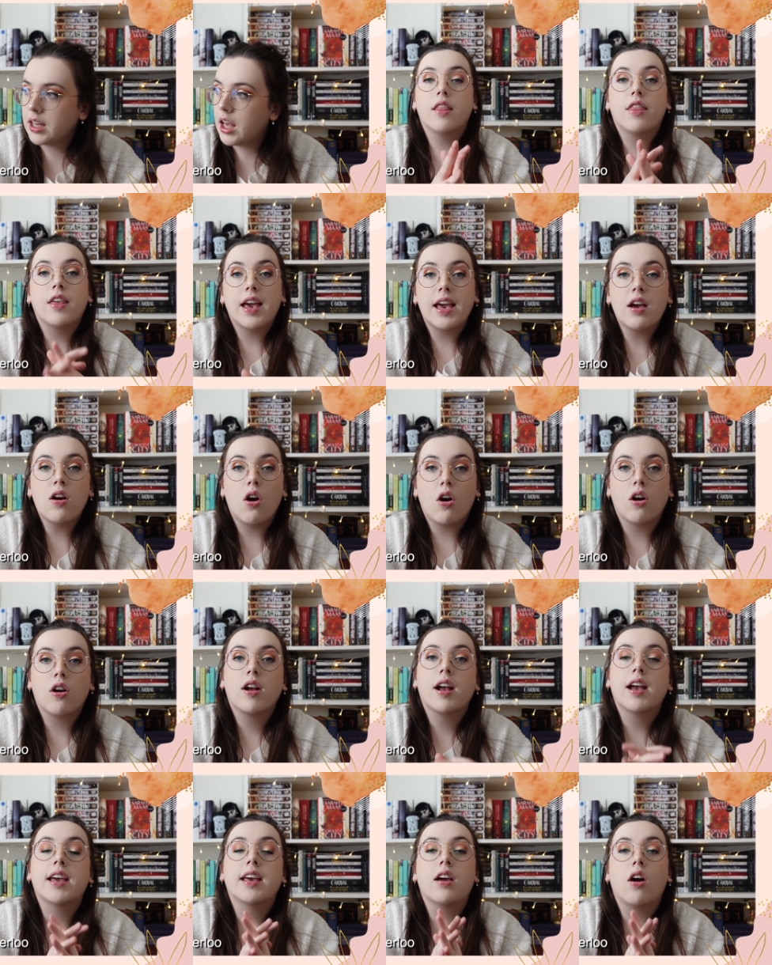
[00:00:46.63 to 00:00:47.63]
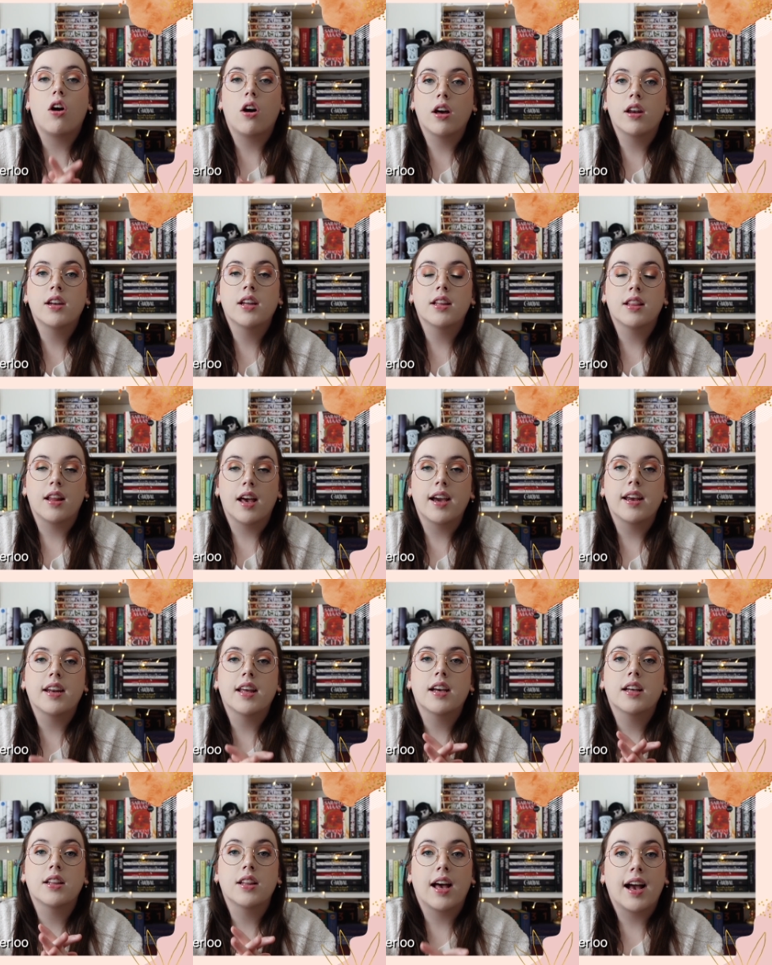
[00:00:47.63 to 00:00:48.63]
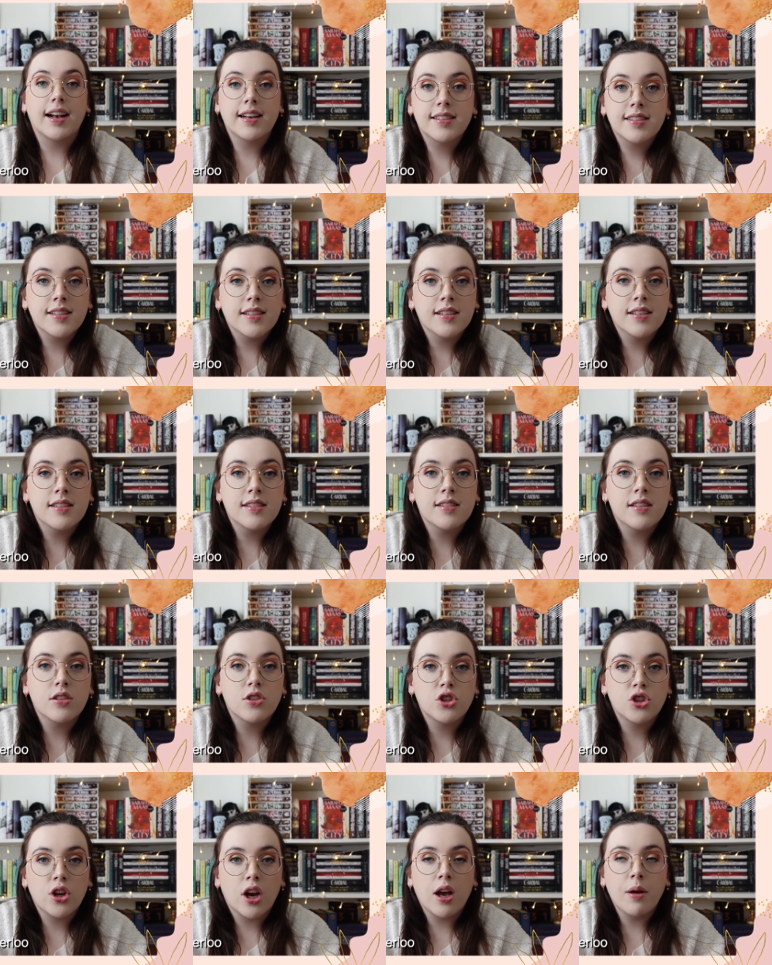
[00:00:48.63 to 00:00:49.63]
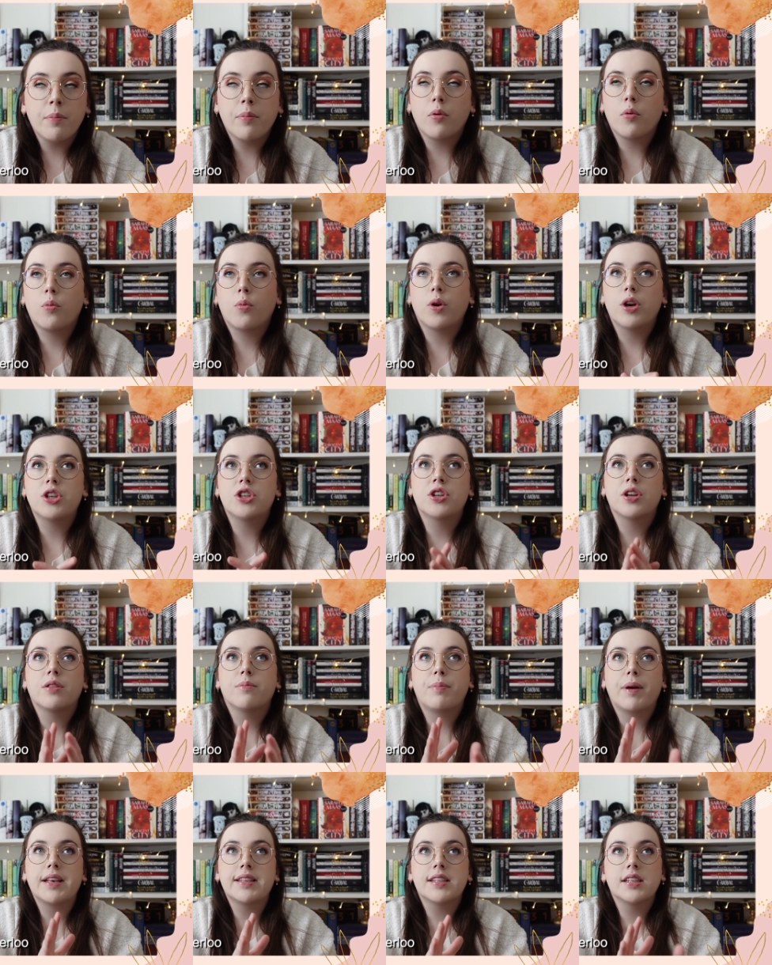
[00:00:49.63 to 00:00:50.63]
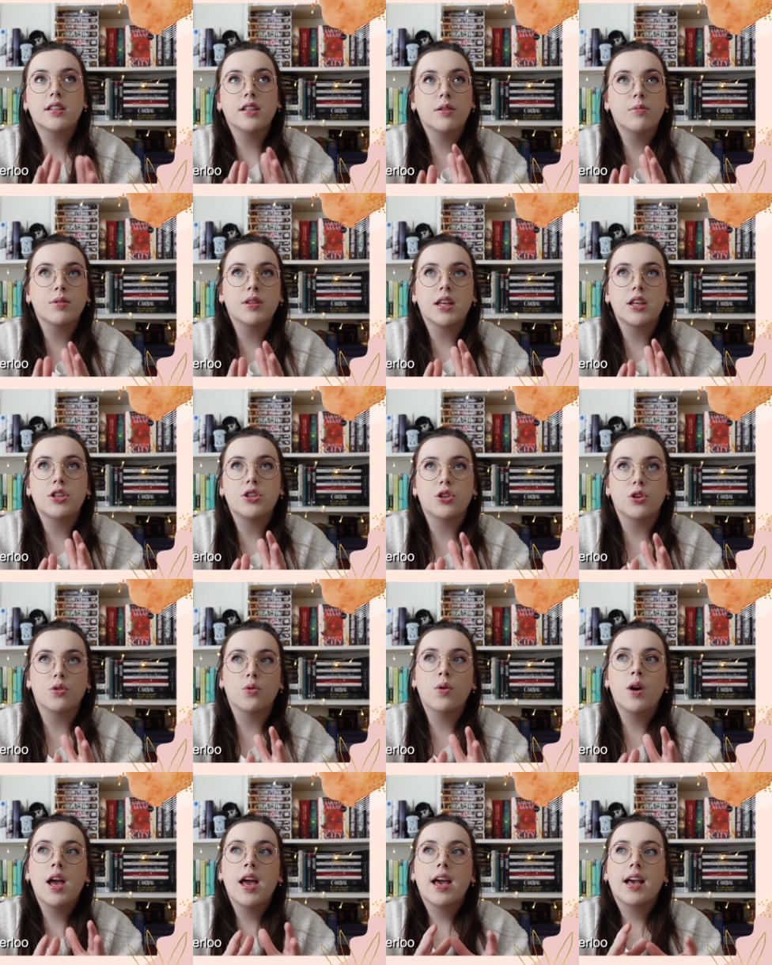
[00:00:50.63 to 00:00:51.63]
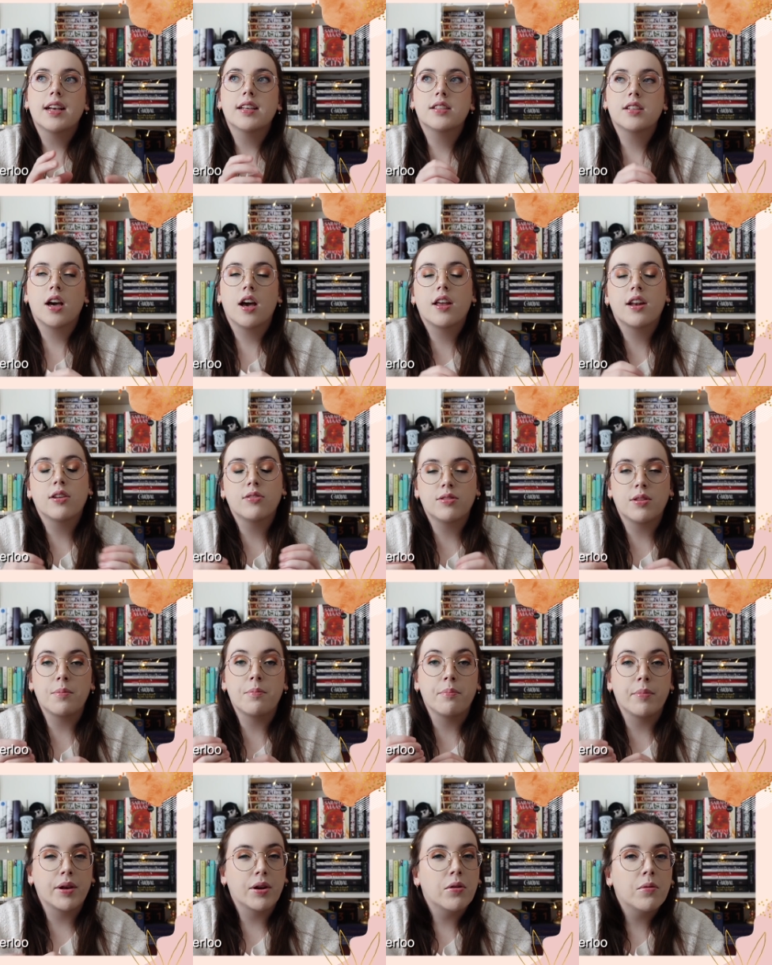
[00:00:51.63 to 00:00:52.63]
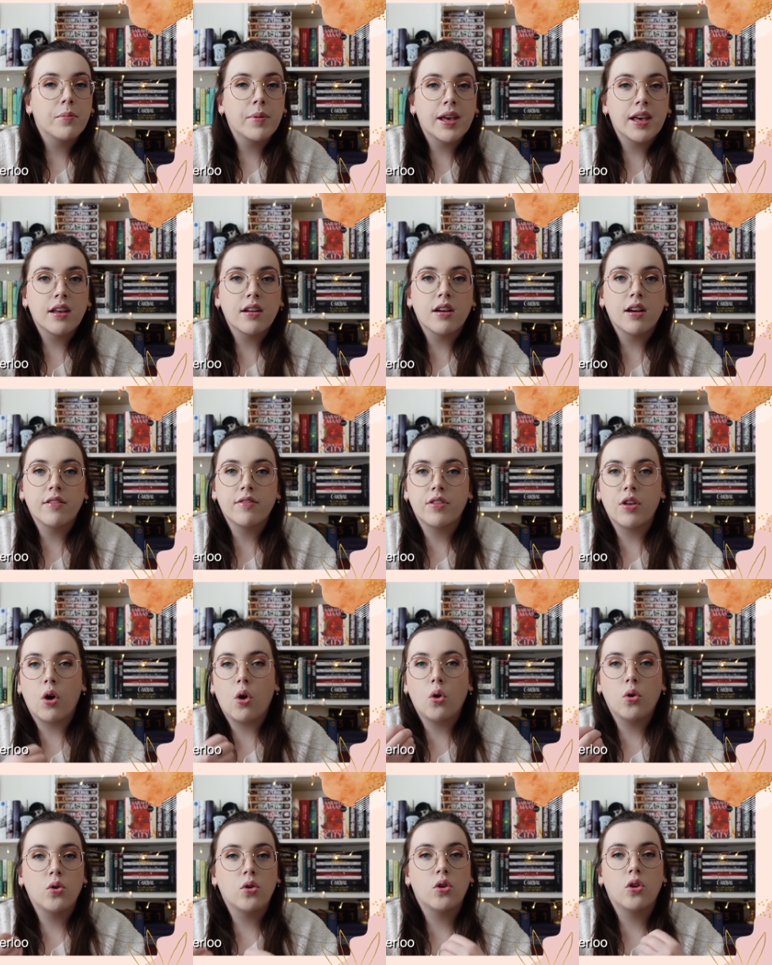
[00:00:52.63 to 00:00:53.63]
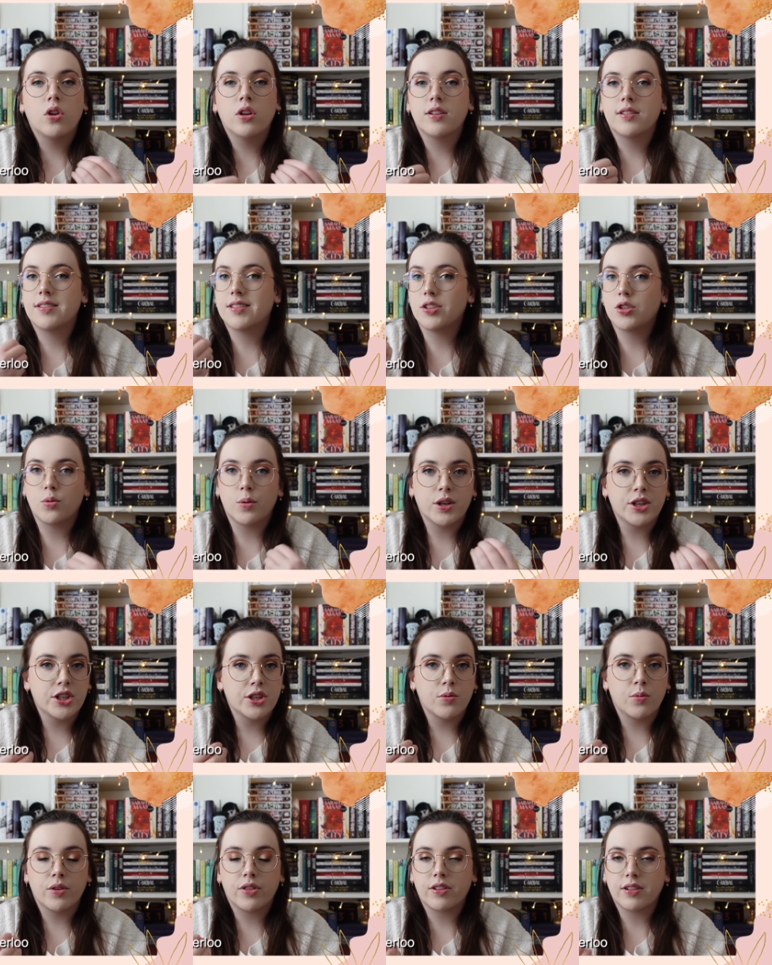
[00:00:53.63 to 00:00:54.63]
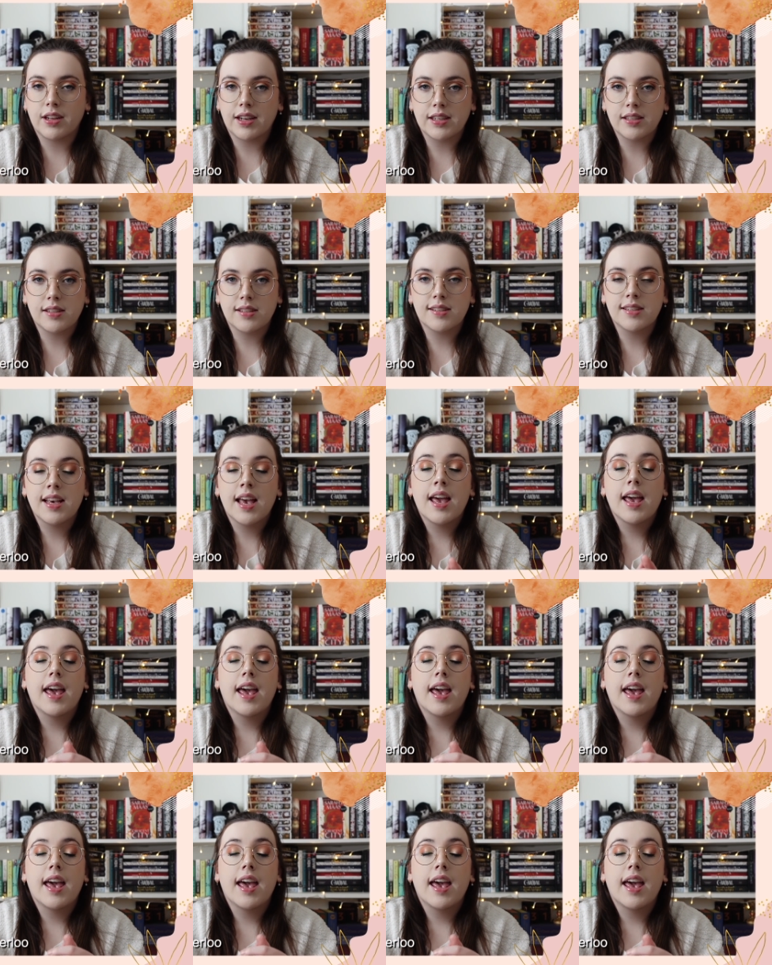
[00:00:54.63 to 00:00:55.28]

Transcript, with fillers: They are a online glasses shop, which basically what they do is cut out the middleman of the whole situation with glasses.